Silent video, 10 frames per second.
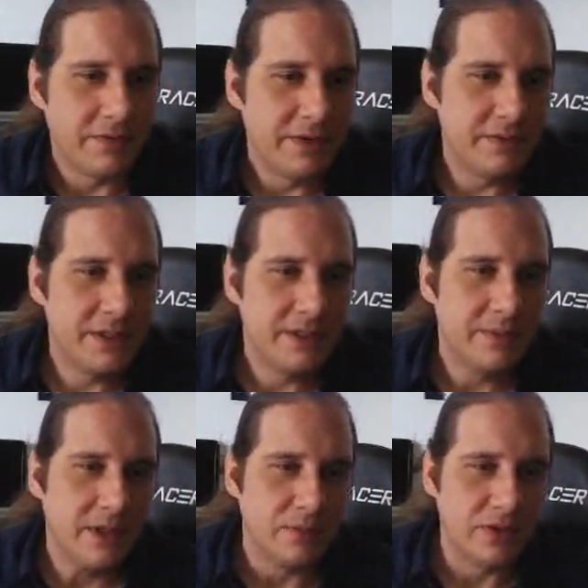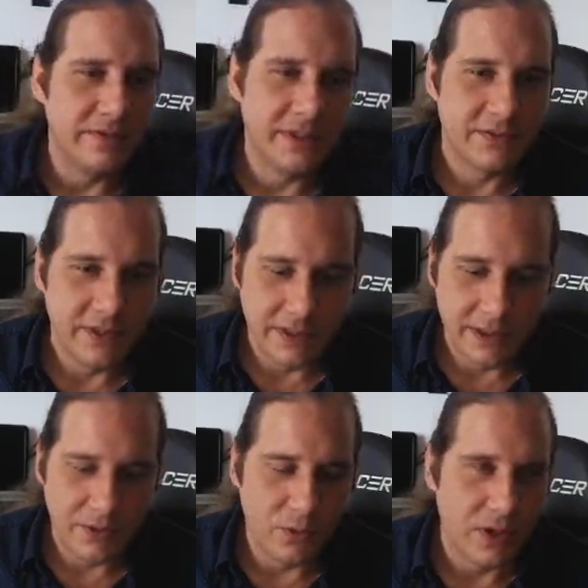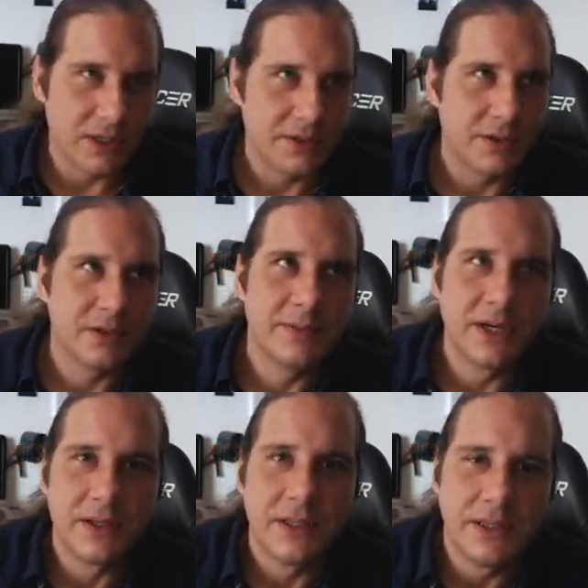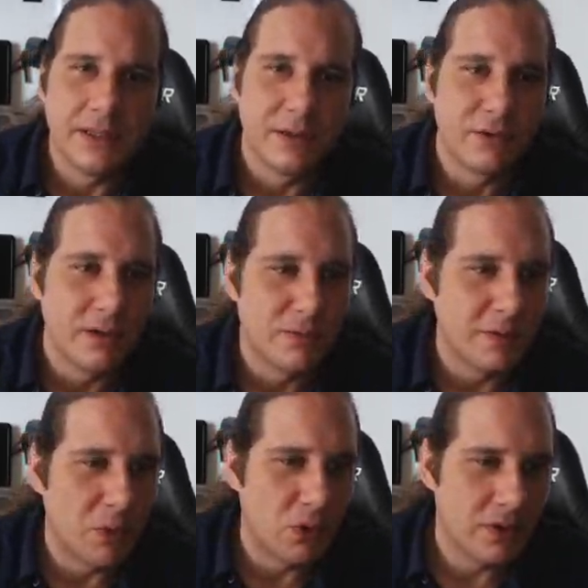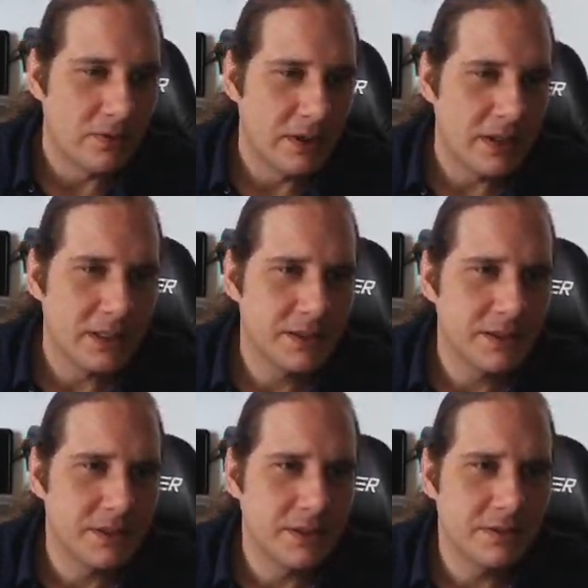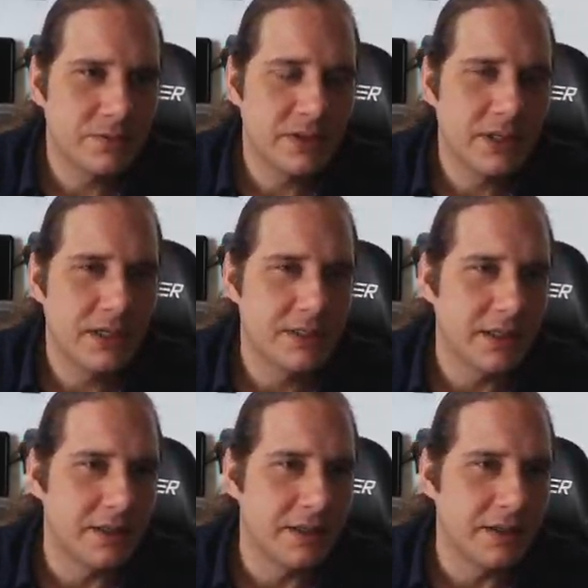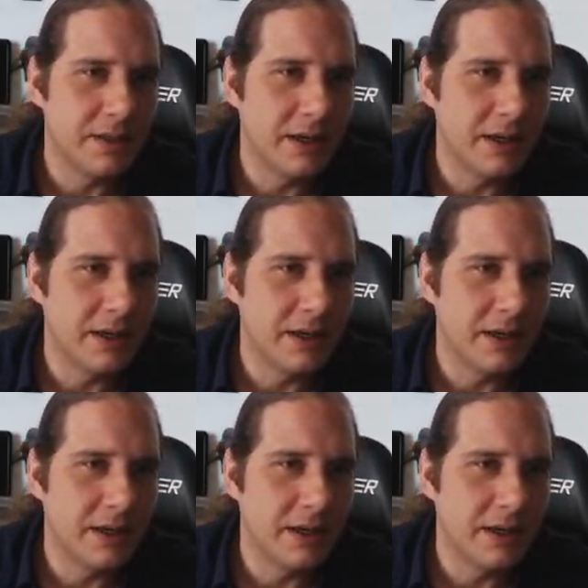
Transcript: you've seen my previous video where I talked about the Realm Reborn relics, just realize that the